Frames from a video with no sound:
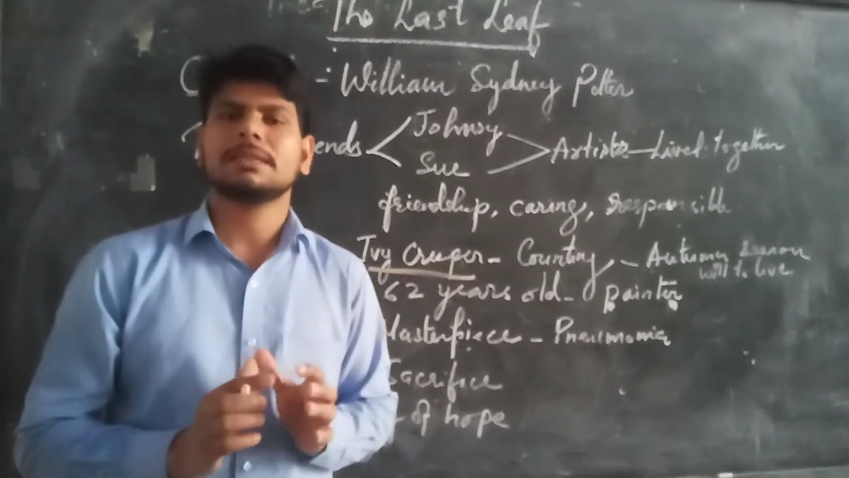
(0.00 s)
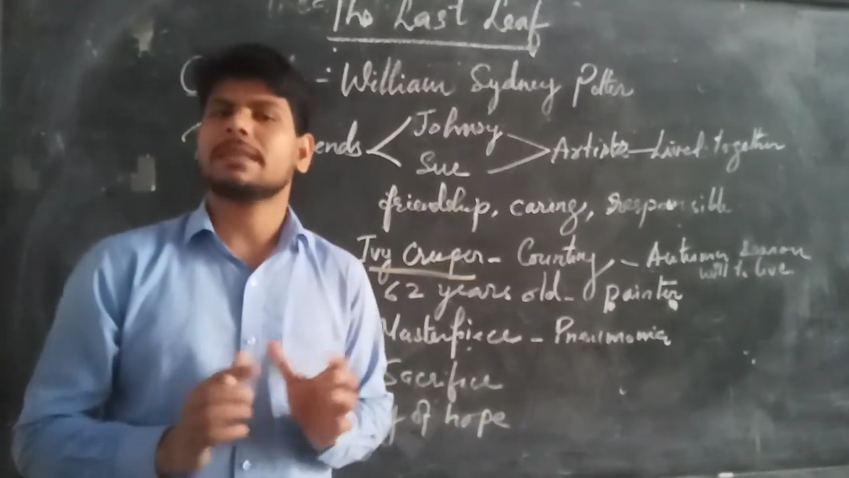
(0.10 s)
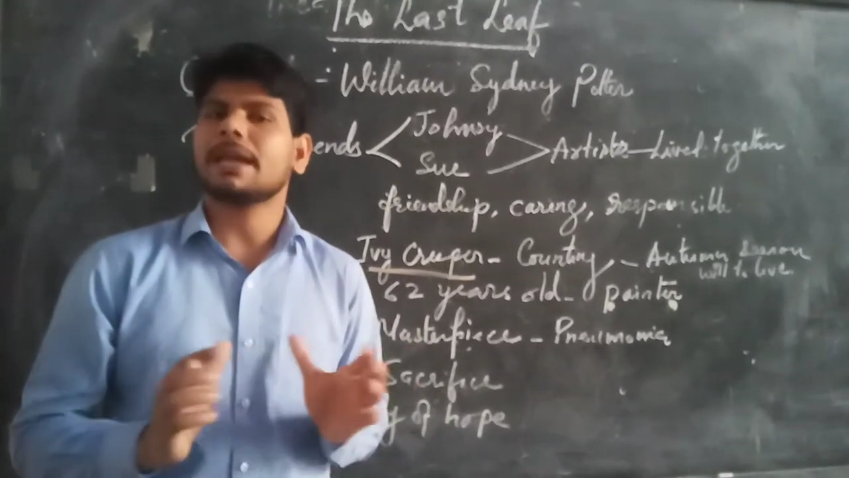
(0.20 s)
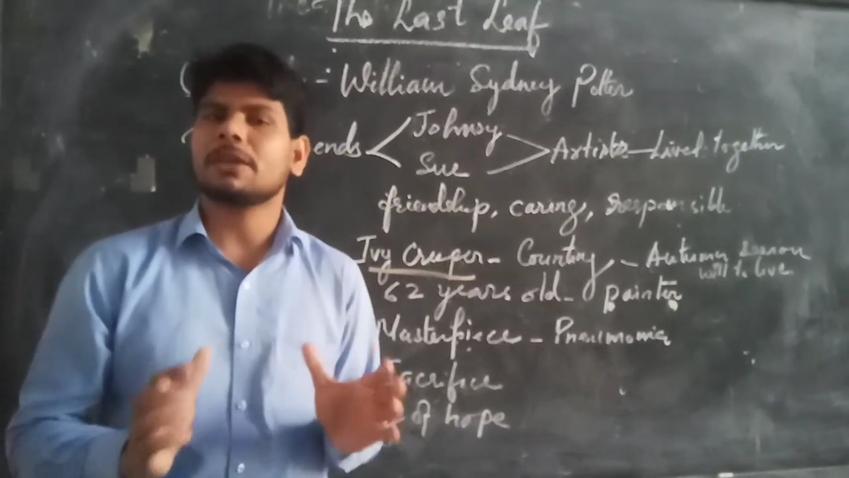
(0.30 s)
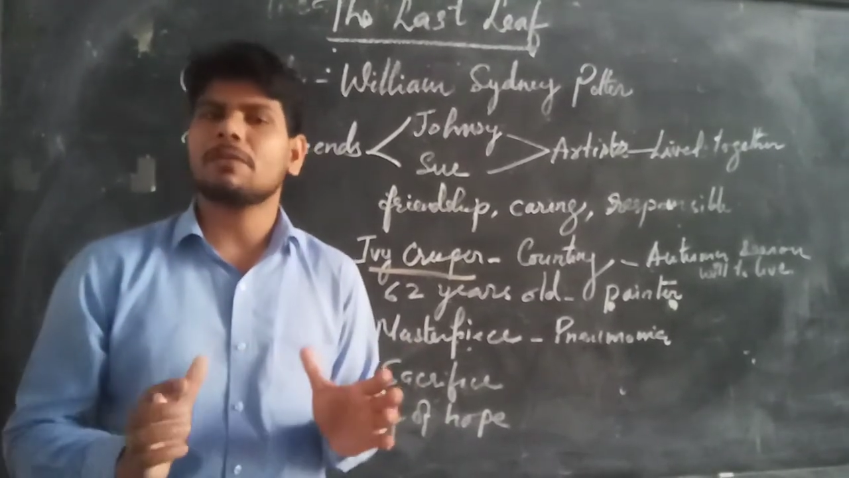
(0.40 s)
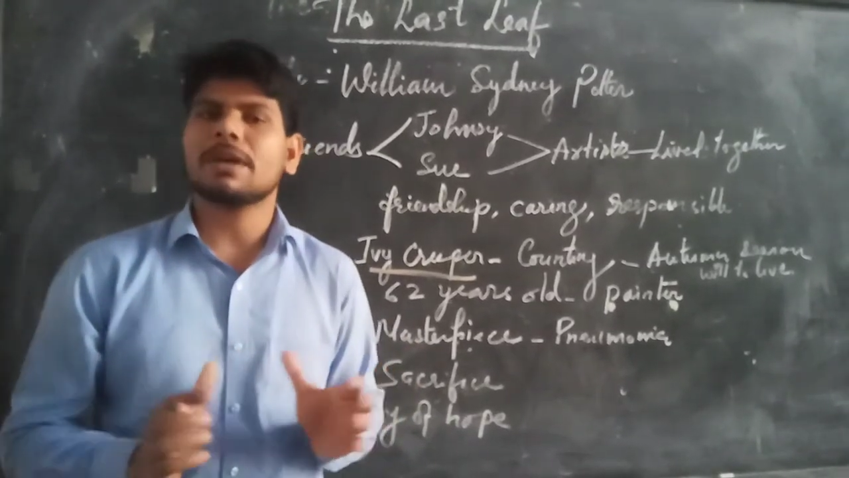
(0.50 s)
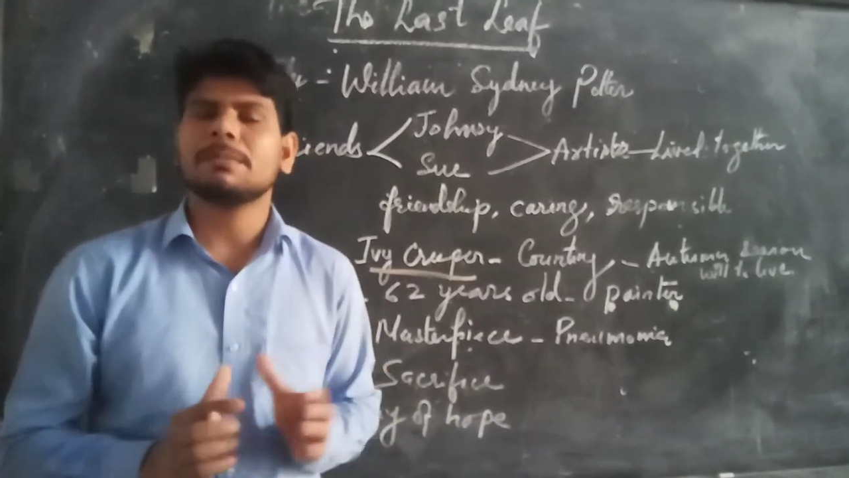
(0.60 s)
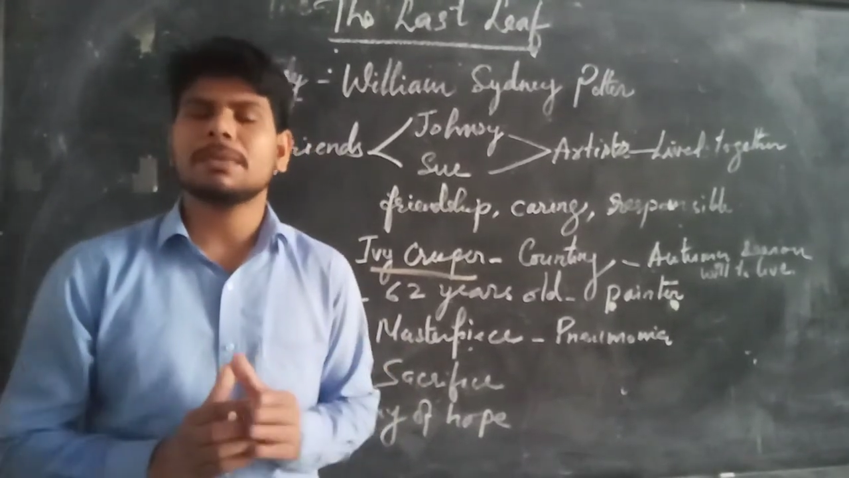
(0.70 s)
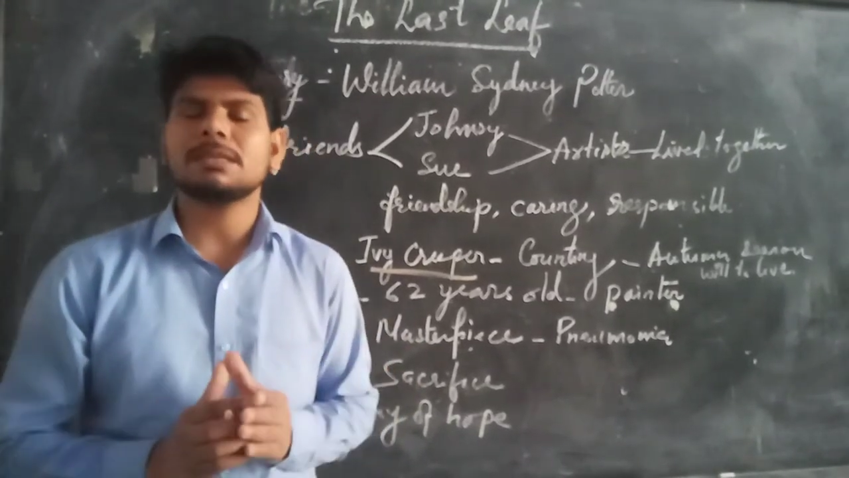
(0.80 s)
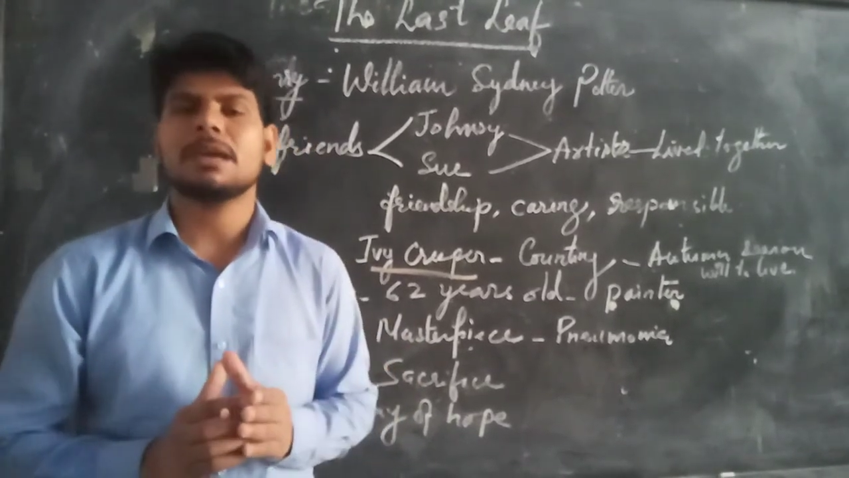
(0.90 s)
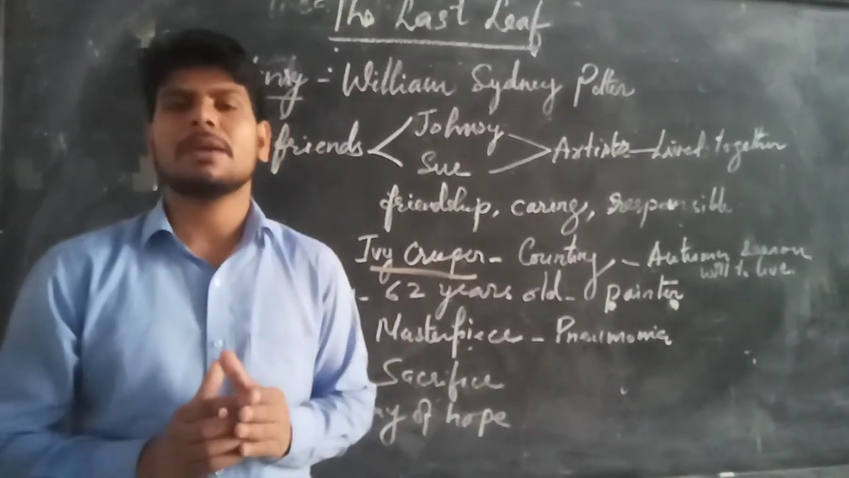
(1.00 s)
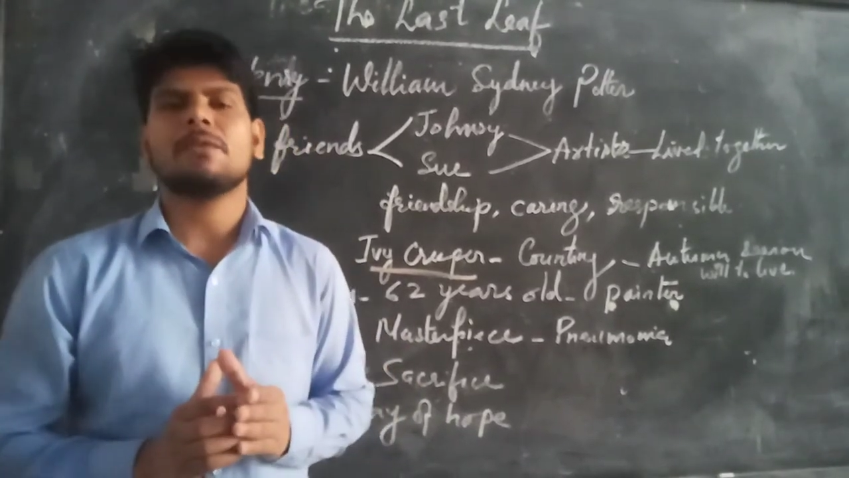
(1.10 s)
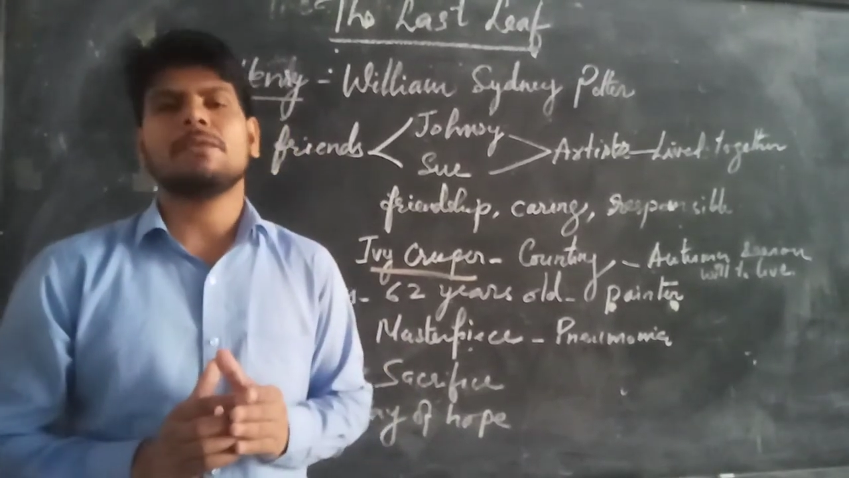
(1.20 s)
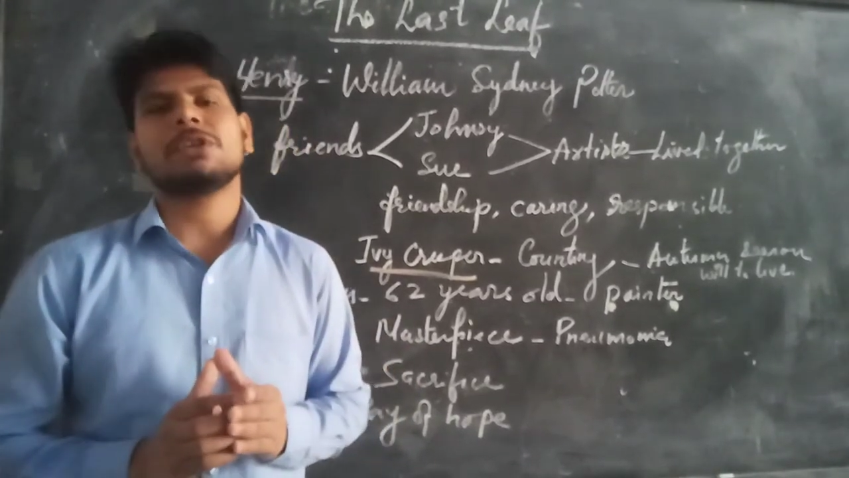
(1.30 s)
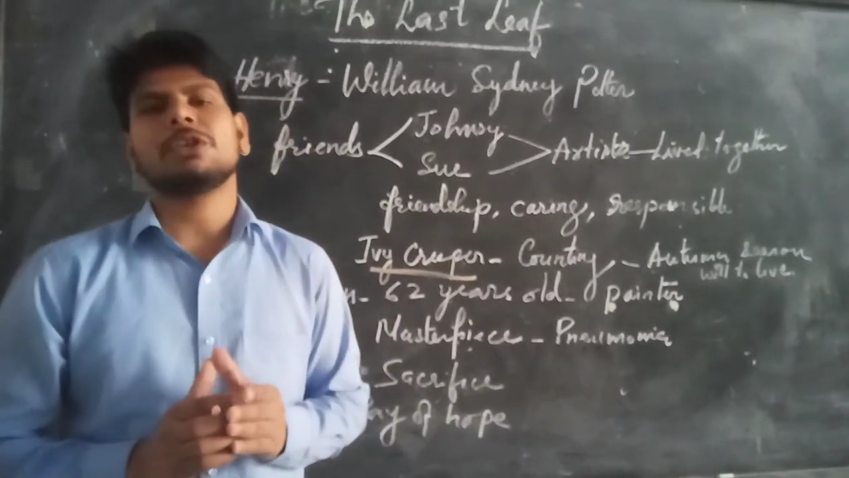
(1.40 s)
Thank you very much.
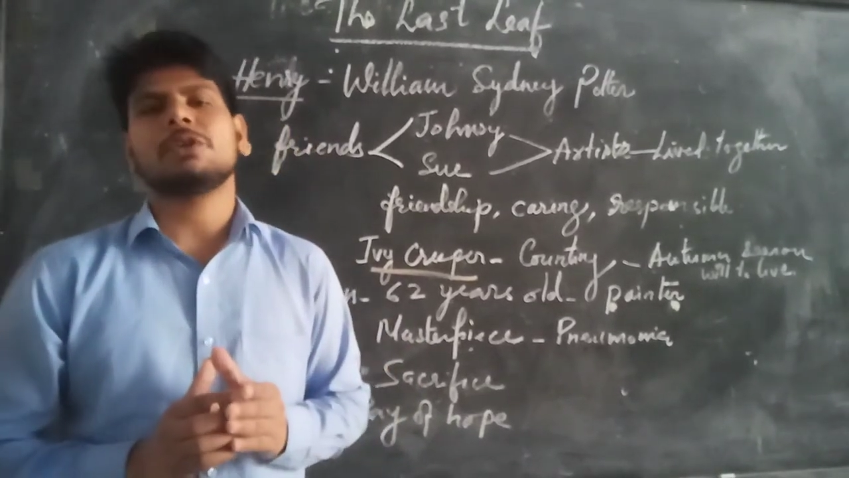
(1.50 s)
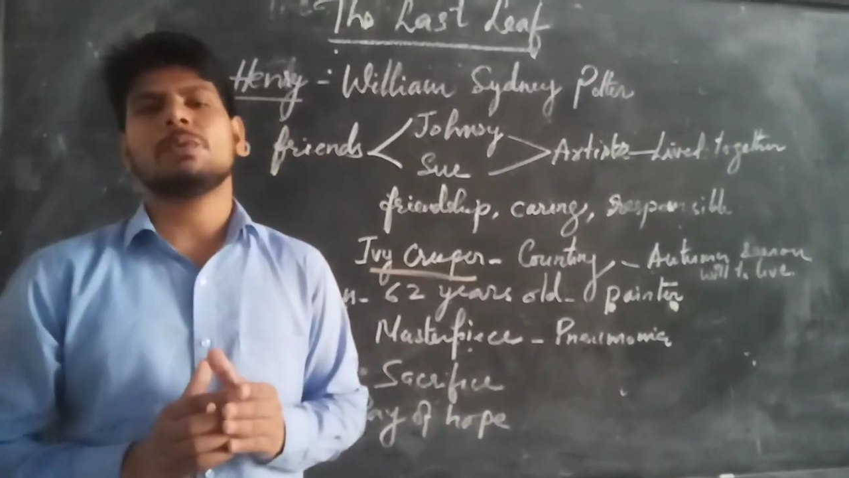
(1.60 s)
Wishing